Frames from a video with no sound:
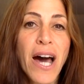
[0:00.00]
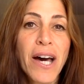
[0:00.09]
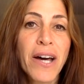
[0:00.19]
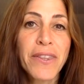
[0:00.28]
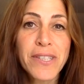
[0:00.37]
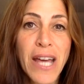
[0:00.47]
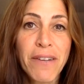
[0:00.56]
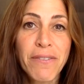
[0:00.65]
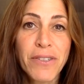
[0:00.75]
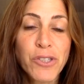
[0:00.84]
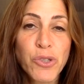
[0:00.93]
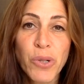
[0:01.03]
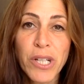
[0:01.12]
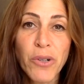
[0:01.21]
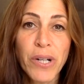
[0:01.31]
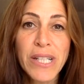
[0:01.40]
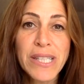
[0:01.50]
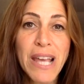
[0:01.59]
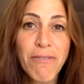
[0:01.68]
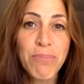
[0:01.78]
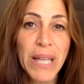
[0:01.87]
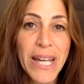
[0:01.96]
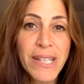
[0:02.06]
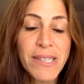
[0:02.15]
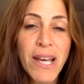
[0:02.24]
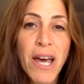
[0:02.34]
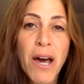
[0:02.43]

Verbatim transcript: on the side of the street or in a safe place,